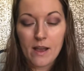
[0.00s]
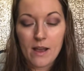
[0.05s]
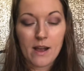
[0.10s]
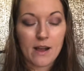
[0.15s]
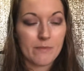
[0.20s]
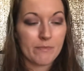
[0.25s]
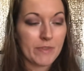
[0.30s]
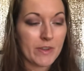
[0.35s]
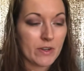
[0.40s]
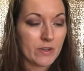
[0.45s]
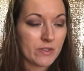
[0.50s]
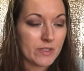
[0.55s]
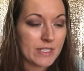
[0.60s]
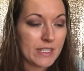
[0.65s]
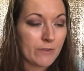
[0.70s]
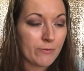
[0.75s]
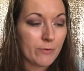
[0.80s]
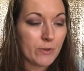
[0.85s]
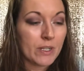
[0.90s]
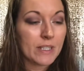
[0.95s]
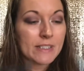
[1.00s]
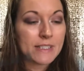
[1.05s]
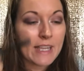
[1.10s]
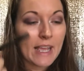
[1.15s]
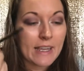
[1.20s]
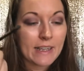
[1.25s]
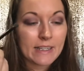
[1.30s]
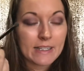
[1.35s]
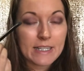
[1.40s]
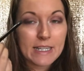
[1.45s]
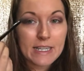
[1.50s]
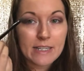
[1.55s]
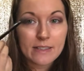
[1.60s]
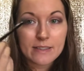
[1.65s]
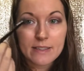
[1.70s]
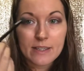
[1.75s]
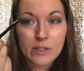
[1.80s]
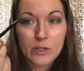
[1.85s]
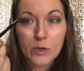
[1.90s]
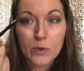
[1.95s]
There are different techniques
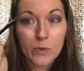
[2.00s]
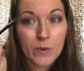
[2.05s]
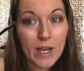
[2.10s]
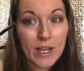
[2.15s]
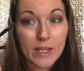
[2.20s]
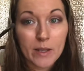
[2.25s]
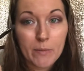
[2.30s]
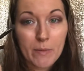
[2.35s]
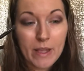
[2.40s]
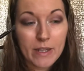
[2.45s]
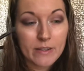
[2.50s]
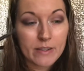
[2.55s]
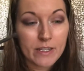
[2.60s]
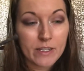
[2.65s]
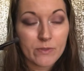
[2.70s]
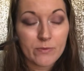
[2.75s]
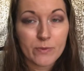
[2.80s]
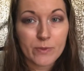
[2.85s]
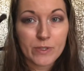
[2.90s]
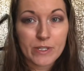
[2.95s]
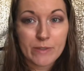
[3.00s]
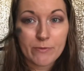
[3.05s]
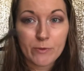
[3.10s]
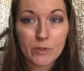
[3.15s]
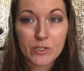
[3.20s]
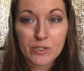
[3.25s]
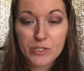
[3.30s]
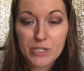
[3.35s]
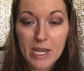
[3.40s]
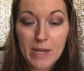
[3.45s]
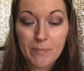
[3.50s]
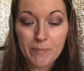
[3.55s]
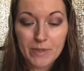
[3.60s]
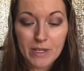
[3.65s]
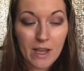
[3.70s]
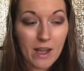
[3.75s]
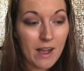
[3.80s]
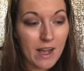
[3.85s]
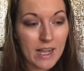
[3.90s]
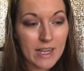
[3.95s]
that are recommended for different shaped
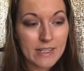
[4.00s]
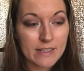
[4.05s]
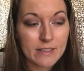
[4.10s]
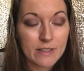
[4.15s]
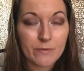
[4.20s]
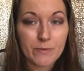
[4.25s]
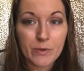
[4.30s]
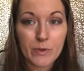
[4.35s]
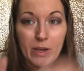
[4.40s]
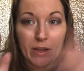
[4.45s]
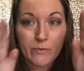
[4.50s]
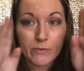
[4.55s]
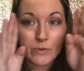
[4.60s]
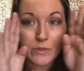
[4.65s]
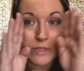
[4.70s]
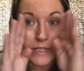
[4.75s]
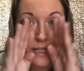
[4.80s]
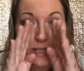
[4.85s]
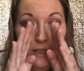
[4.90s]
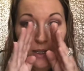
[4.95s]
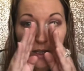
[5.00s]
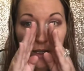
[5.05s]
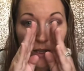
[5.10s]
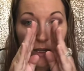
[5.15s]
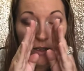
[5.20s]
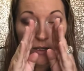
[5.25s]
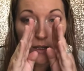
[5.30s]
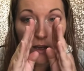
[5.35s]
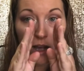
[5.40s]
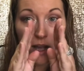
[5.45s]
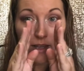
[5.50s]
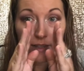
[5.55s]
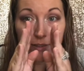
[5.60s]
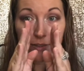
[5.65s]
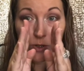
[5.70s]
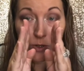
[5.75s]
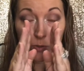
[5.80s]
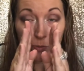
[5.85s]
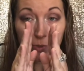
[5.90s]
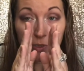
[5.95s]
eyes. If you have eyes that
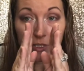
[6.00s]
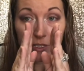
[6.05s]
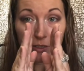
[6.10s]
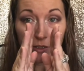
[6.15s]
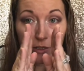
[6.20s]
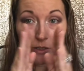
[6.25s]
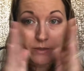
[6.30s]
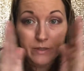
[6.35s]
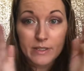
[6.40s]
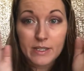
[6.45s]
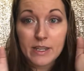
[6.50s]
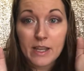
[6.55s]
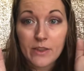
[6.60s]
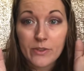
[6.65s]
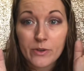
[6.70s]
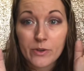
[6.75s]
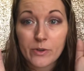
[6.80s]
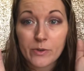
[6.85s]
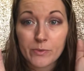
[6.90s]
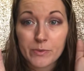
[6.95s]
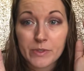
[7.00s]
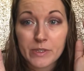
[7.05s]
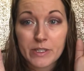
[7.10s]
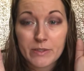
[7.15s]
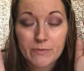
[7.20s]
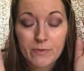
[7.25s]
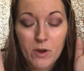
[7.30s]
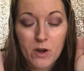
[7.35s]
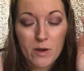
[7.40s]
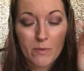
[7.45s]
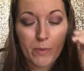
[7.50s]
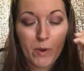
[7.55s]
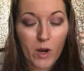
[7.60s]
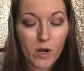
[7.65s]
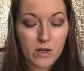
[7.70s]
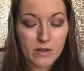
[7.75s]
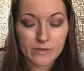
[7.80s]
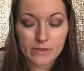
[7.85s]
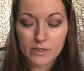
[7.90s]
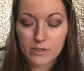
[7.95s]
are really close together or really far
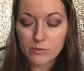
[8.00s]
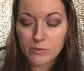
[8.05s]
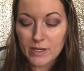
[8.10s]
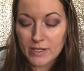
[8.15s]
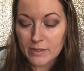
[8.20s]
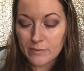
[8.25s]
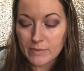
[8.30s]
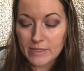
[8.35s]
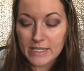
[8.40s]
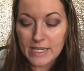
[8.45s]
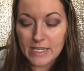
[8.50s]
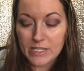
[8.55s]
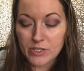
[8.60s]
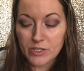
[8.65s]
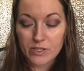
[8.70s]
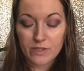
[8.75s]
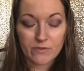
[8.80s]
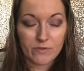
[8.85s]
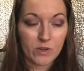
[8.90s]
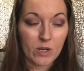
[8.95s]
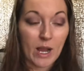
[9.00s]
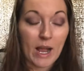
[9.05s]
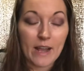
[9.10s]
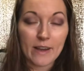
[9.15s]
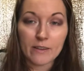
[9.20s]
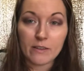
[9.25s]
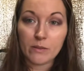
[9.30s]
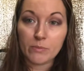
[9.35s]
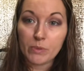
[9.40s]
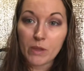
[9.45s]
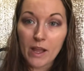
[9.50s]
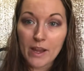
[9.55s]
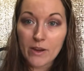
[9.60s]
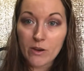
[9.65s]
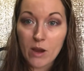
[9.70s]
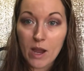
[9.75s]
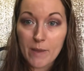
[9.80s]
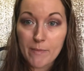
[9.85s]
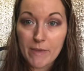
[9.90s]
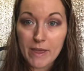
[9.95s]
apart, there are recommendations for how to apply your
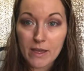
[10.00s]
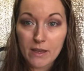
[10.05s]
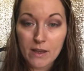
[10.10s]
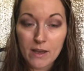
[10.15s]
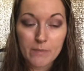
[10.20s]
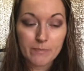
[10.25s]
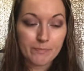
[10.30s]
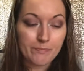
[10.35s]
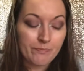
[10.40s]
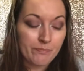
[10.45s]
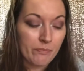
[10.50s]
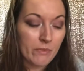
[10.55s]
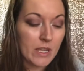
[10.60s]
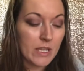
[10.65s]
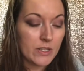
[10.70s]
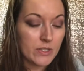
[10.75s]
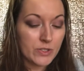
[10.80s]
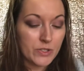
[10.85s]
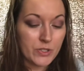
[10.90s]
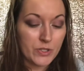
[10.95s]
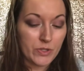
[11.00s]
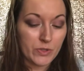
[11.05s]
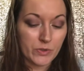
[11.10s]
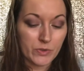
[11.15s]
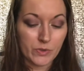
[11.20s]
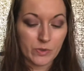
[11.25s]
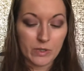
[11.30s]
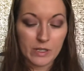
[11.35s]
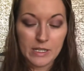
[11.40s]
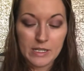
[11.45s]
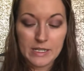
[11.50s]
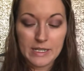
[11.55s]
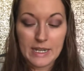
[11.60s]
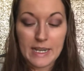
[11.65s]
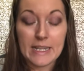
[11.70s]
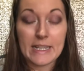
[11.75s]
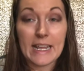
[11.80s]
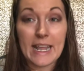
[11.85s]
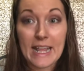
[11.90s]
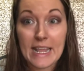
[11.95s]
eye makeup to
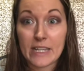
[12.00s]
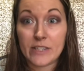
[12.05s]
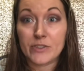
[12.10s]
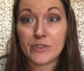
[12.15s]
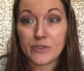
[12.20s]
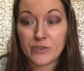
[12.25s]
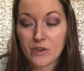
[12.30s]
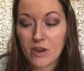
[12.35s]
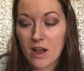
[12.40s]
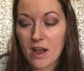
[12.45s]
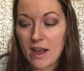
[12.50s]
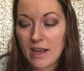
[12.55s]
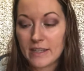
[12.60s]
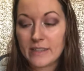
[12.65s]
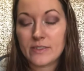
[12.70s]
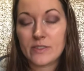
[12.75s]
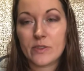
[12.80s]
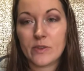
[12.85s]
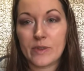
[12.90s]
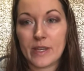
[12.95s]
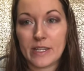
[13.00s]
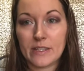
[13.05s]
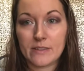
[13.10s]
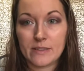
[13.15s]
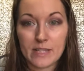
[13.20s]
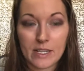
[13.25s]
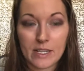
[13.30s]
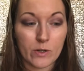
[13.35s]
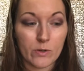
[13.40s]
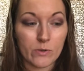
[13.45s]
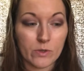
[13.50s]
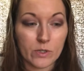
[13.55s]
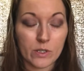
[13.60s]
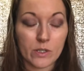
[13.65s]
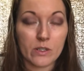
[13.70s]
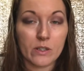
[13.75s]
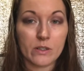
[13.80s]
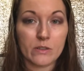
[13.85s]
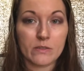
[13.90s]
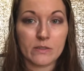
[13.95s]
enhance your eyes so they
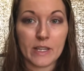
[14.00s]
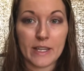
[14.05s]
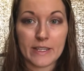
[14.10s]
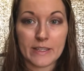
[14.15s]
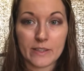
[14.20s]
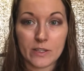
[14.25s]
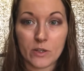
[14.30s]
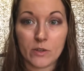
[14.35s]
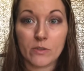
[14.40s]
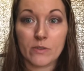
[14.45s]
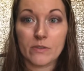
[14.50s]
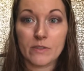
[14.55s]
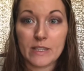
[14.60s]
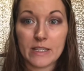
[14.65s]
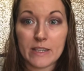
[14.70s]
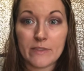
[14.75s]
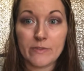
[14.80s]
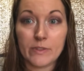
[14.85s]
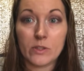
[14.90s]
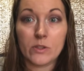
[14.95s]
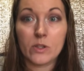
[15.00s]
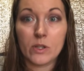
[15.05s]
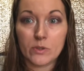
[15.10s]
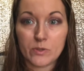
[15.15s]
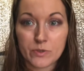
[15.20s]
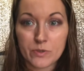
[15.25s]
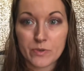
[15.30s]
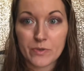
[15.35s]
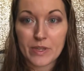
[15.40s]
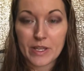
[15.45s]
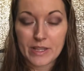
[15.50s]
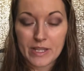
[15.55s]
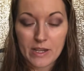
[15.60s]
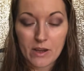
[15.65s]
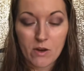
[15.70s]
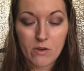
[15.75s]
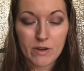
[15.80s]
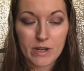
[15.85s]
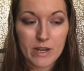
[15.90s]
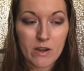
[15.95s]
look like they're even closer than they
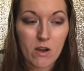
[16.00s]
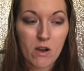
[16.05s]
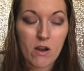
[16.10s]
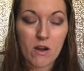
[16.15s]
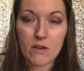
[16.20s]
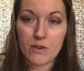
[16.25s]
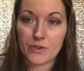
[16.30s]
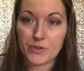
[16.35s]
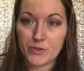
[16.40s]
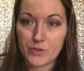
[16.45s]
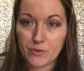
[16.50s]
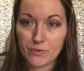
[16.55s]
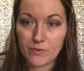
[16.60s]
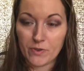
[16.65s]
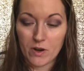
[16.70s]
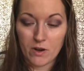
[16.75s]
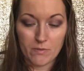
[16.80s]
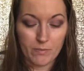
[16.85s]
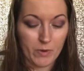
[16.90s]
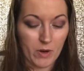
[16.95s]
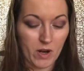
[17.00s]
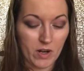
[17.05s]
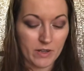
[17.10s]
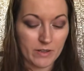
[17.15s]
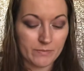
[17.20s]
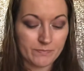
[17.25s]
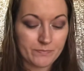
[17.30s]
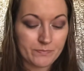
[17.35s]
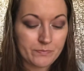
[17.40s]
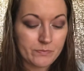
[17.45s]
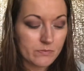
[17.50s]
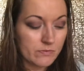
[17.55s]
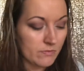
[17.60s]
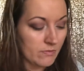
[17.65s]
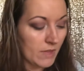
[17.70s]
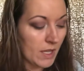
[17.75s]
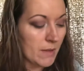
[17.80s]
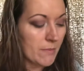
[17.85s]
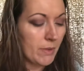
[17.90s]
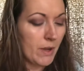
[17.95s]
already are or too far apart.
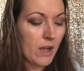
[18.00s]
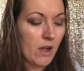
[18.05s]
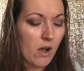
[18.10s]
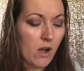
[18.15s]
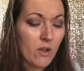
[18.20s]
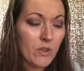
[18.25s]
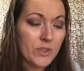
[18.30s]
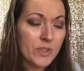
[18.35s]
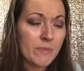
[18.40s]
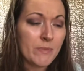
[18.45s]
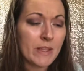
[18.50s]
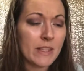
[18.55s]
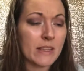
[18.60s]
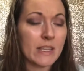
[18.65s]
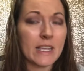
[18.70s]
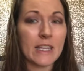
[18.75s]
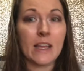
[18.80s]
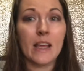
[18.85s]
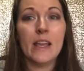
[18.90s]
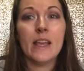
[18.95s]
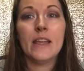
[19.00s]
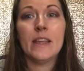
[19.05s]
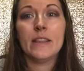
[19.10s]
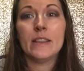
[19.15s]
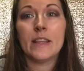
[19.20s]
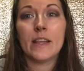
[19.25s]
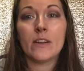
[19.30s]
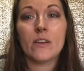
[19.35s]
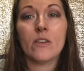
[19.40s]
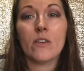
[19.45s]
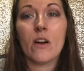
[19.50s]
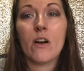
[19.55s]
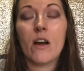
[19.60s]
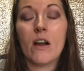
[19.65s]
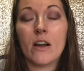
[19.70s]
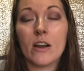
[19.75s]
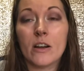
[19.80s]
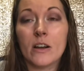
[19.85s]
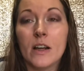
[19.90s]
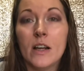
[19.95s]
But ultimately, there
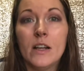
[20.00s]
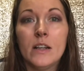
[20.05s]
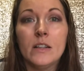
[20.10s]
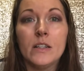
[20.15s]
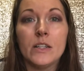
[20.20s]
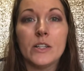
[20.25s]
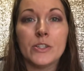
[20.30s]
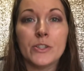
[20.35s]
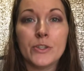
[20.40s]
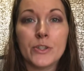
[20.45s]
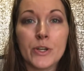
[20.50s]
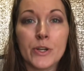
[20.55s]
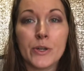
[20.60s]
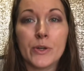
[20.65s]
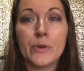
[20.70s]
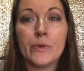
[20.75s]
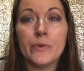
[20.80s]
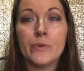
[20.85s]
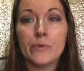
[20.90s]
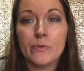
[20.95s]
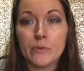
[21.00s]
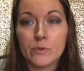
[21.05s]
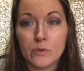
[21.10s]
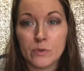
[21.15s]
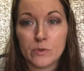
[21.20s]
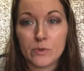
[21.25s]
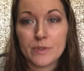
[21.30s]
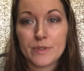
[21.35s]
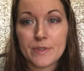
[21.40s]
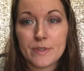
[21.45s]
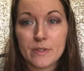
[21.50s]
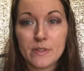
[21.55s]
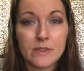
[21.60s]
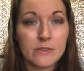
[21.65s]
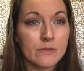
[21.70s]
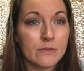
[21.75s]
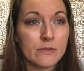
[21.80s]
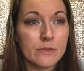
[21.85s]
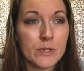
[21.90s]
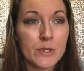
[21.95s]
are no rules.
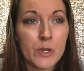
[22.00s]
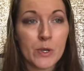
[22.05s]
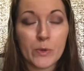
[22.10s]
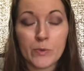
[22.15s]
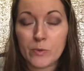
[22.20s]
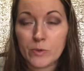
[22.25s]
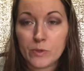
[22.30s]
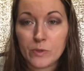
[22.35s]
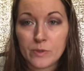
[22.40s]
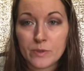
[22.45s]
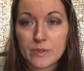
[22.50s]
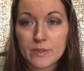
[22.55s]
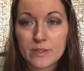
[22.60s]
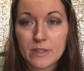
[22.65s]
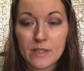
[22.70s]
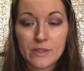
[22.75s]
No rules.